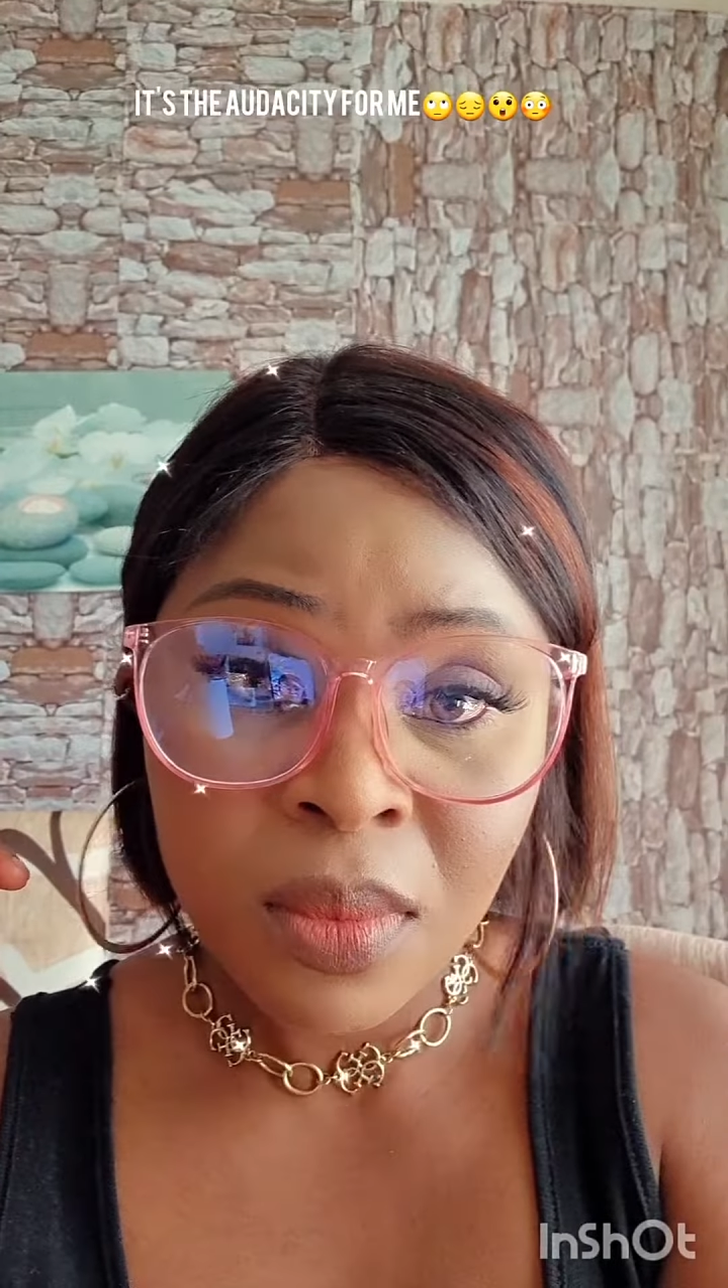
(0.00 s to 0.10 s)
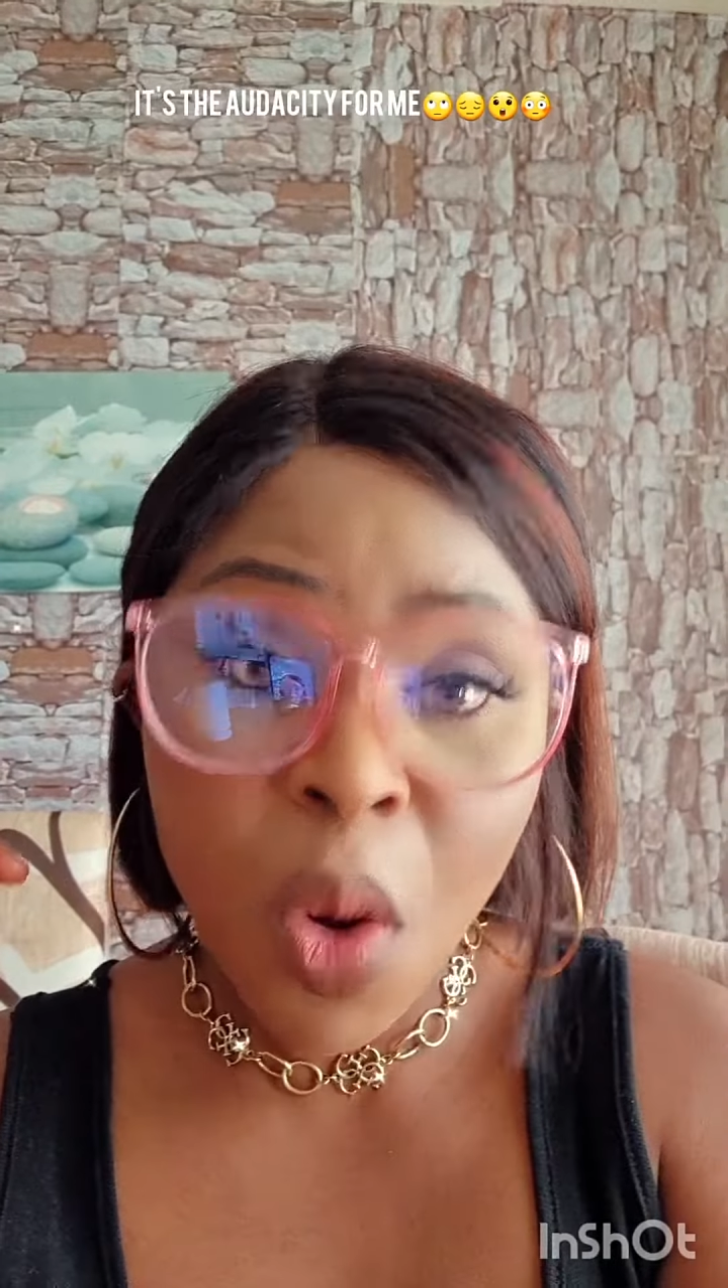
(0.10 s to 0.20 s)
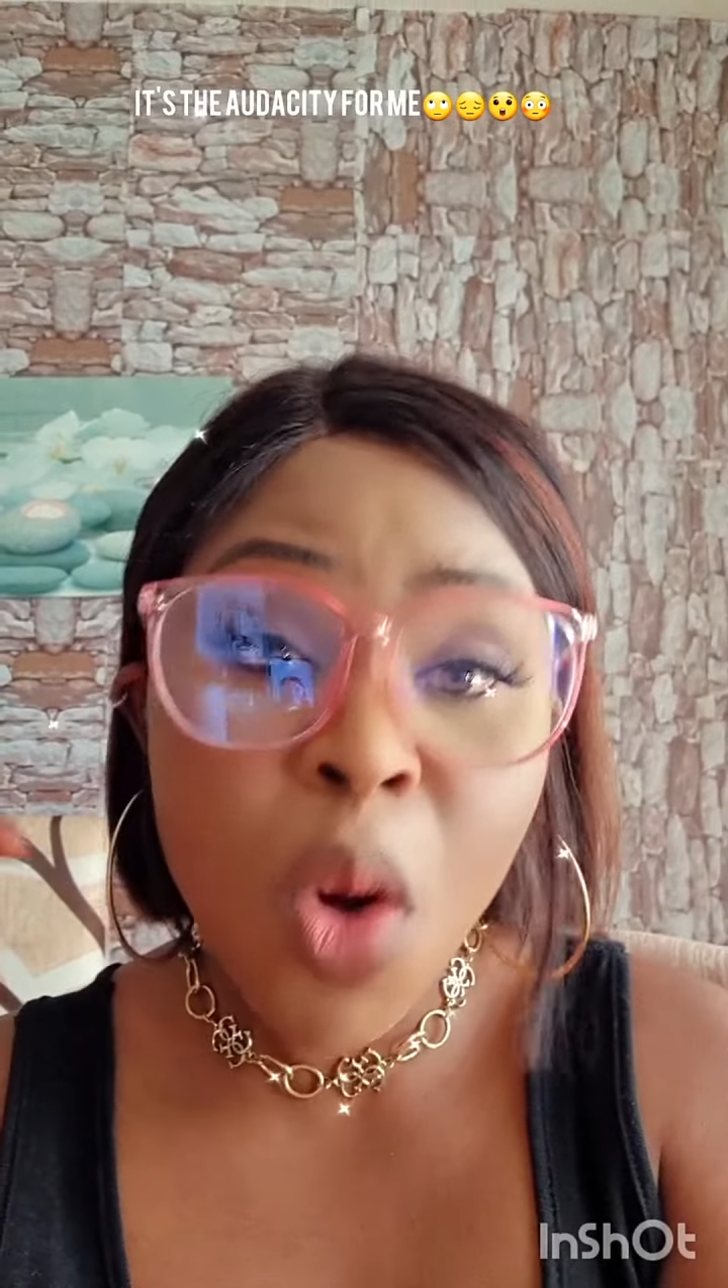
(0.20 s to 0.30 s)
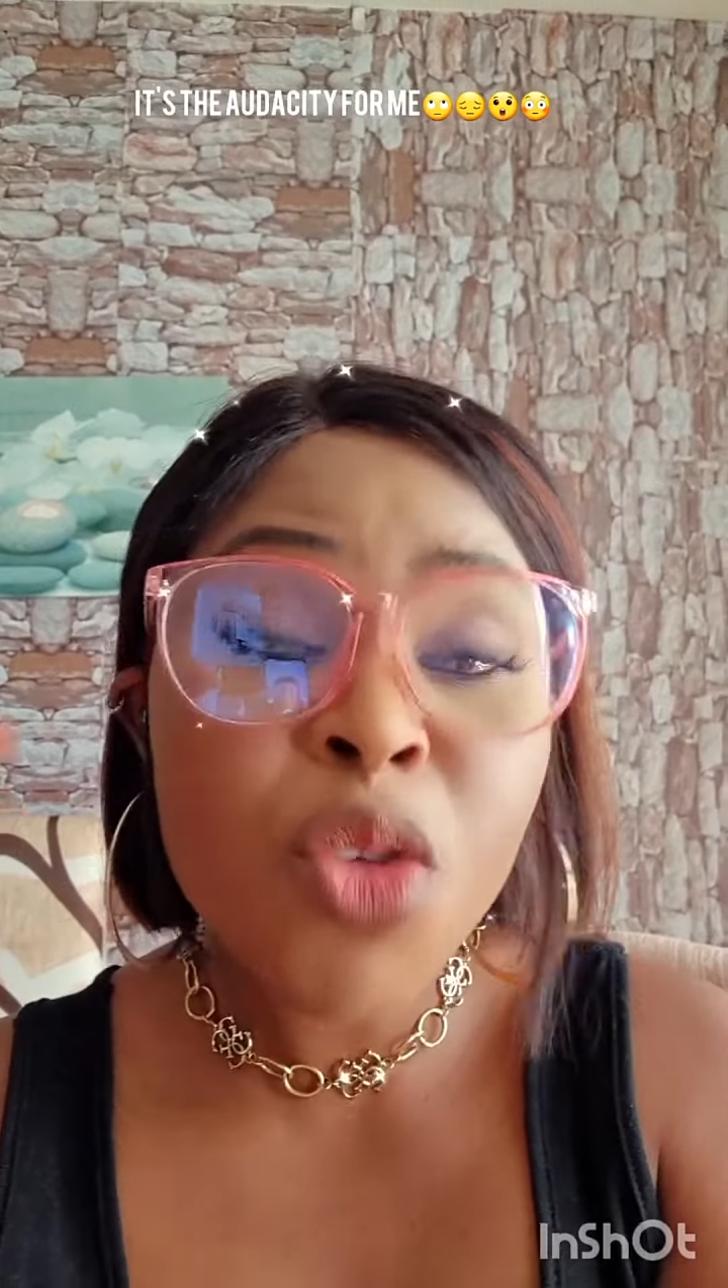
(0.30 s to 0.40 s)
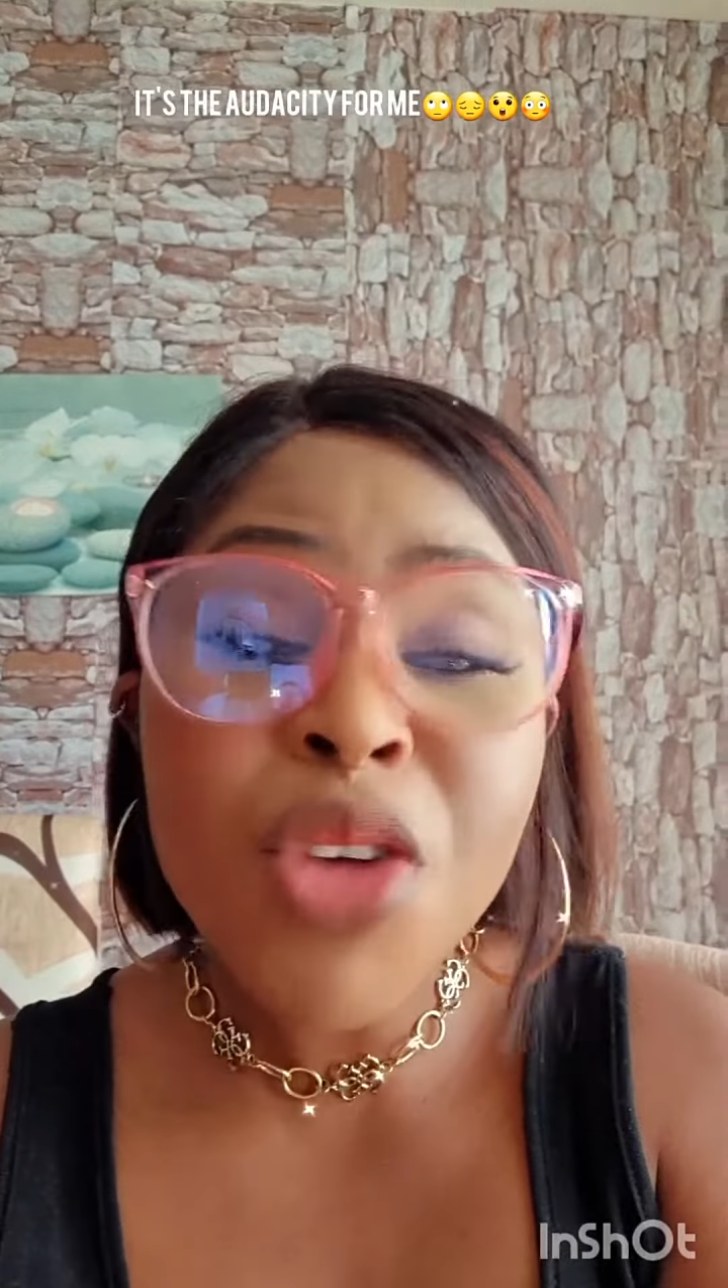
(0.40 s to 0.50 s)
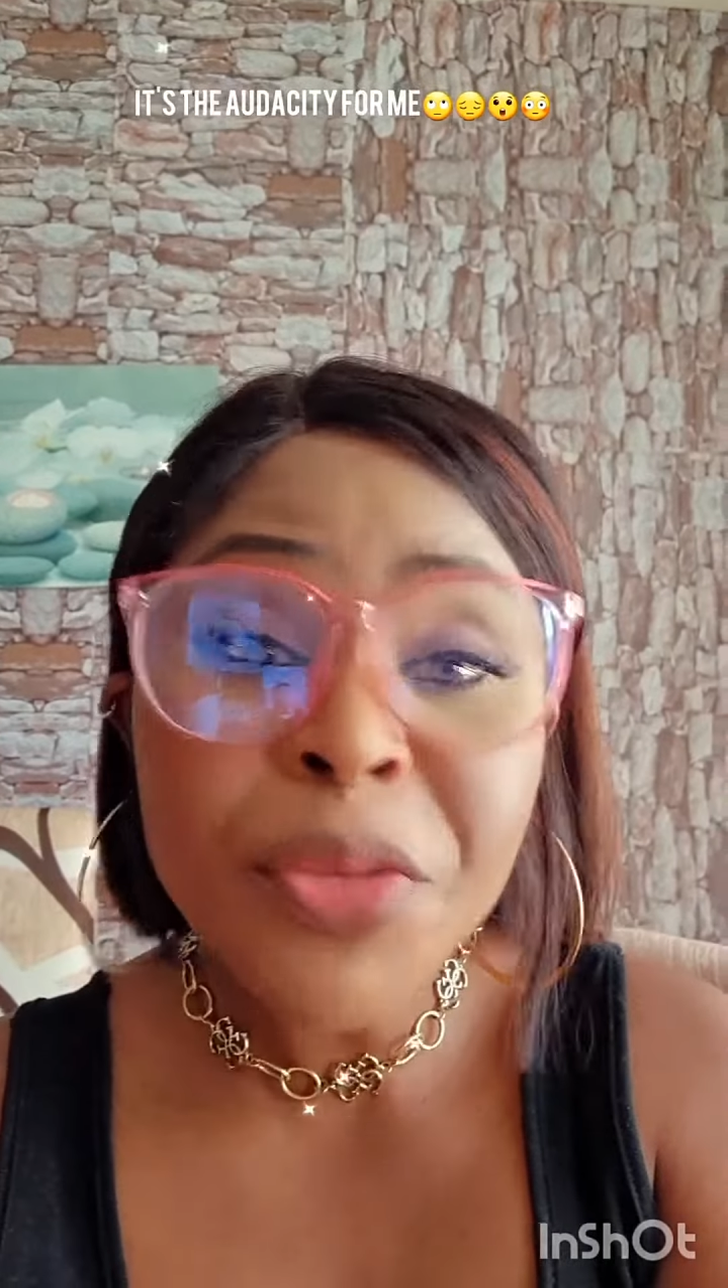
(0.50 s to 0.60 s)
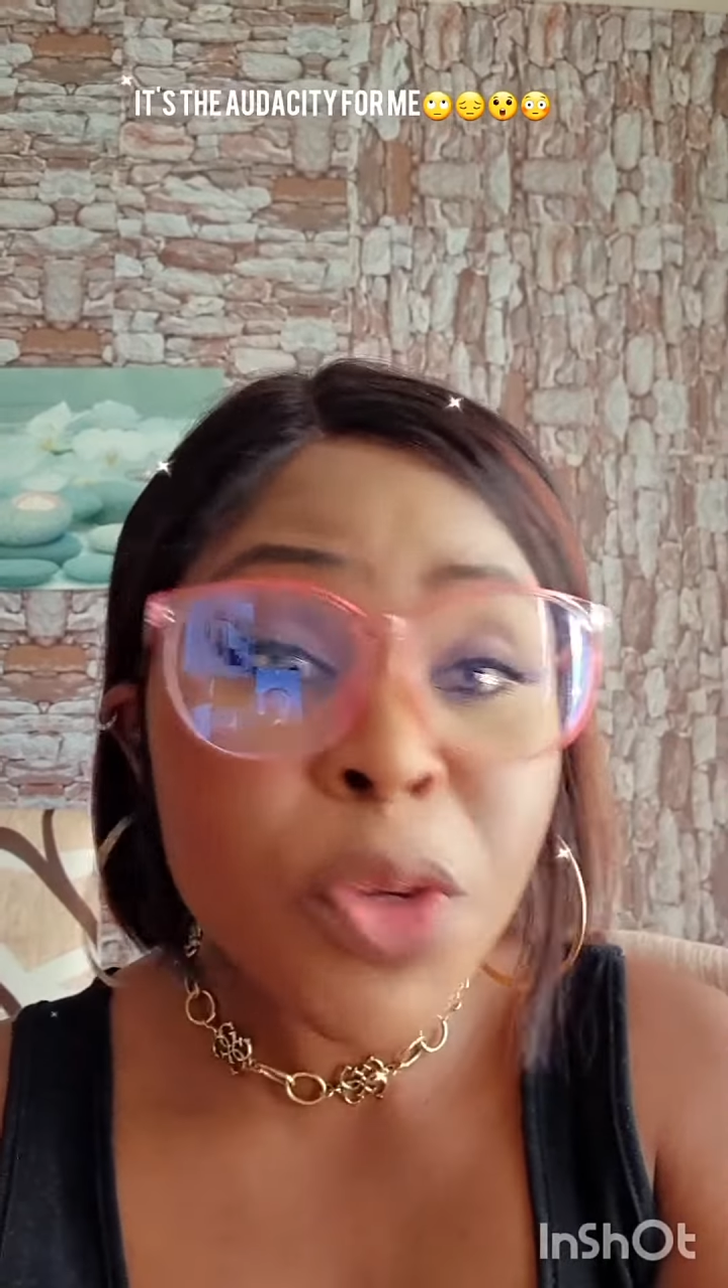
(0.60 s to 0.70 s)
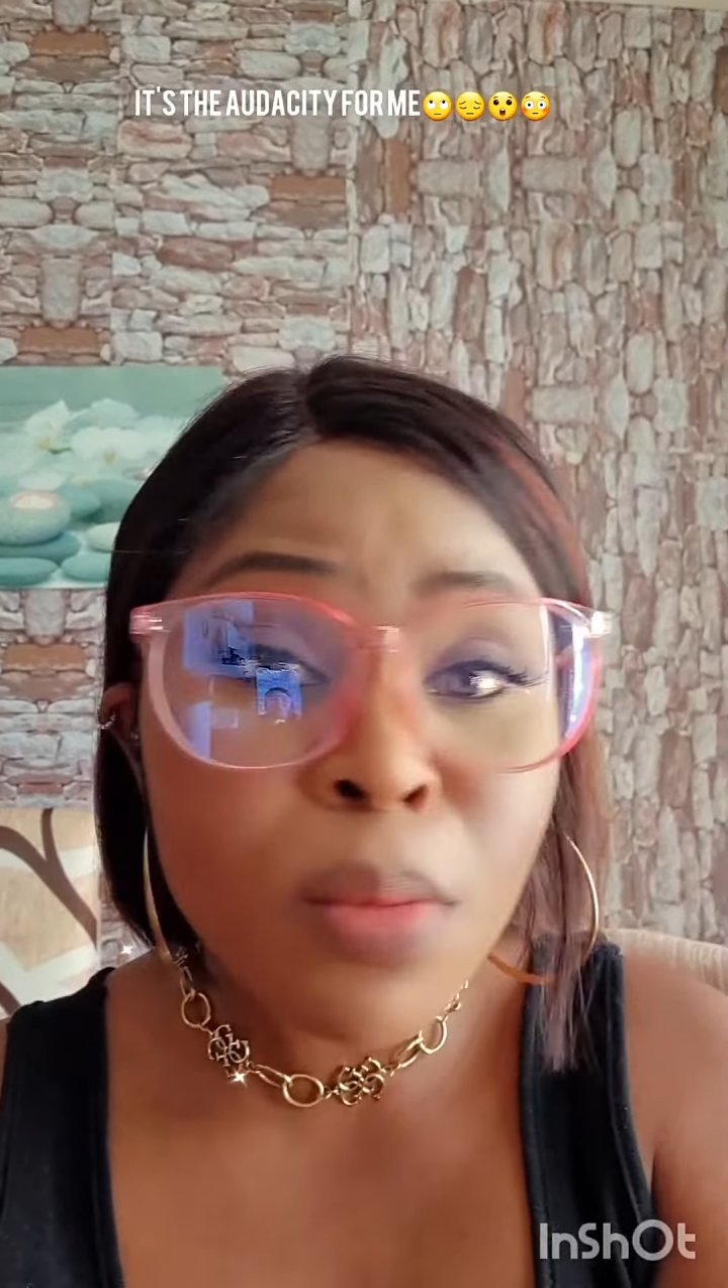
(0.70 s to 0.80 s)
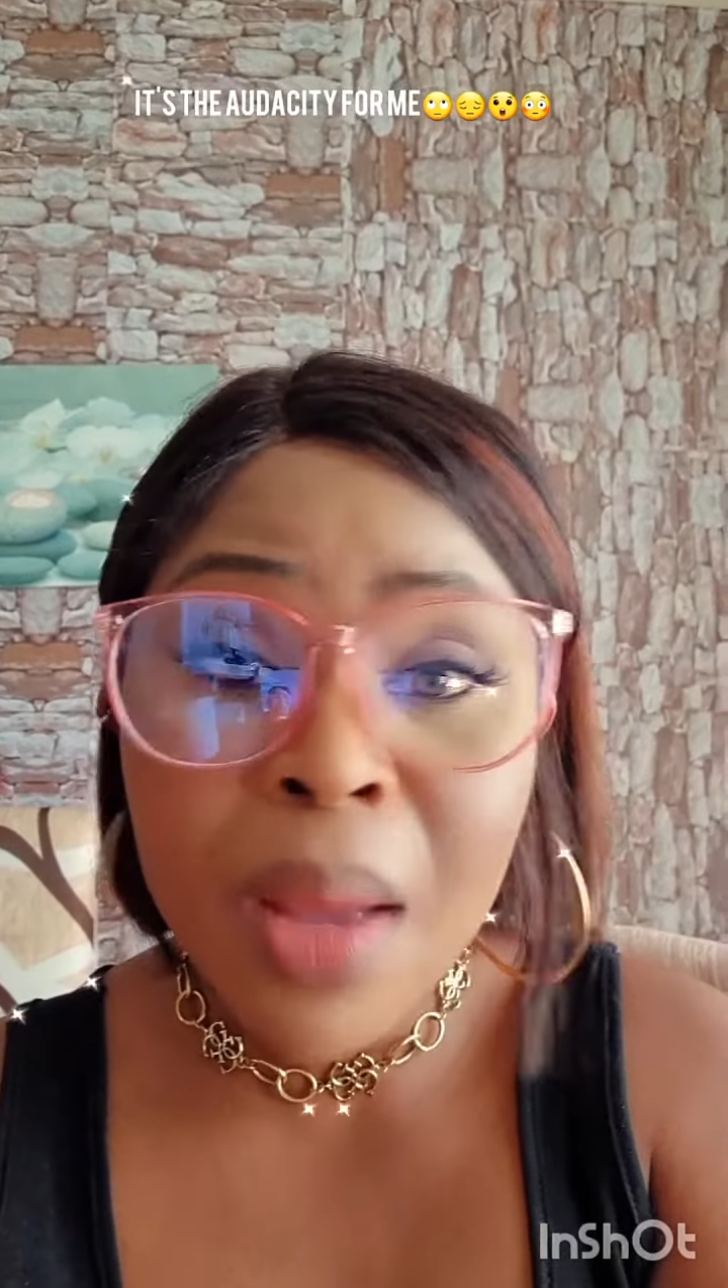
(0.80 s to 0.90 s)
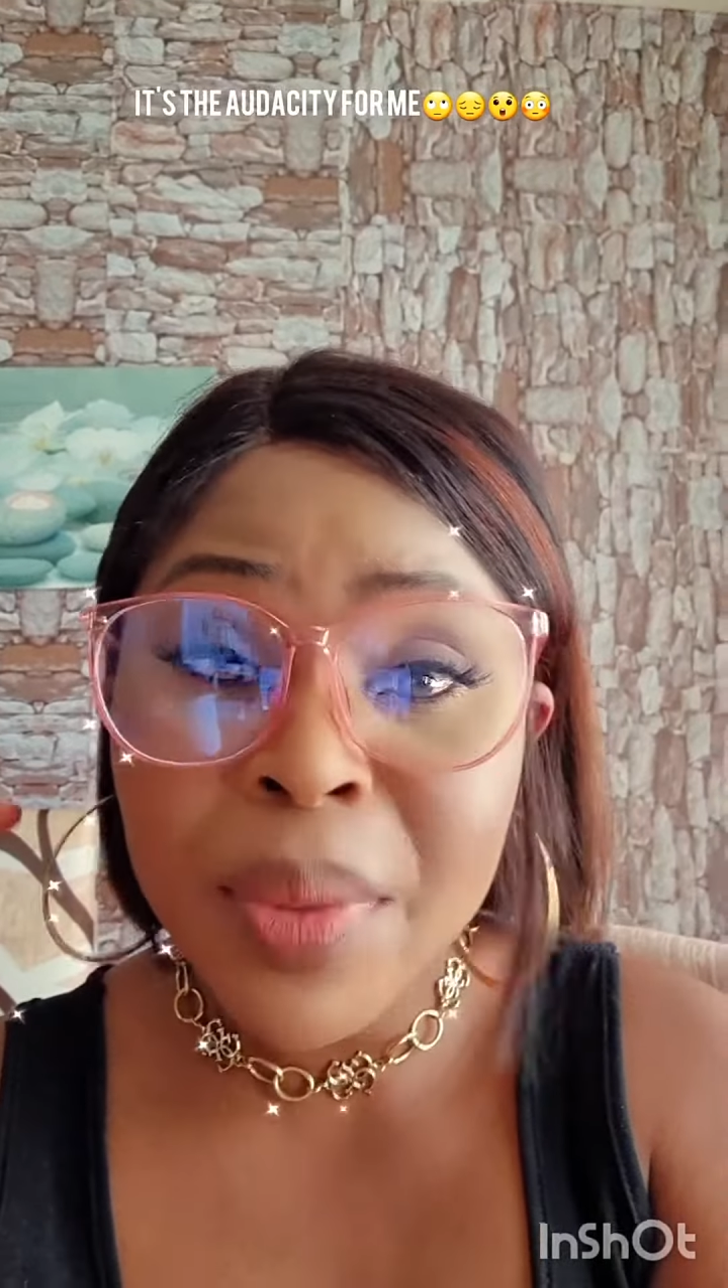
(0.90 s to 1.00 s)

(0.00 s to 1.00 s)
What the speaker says: Ungrateful human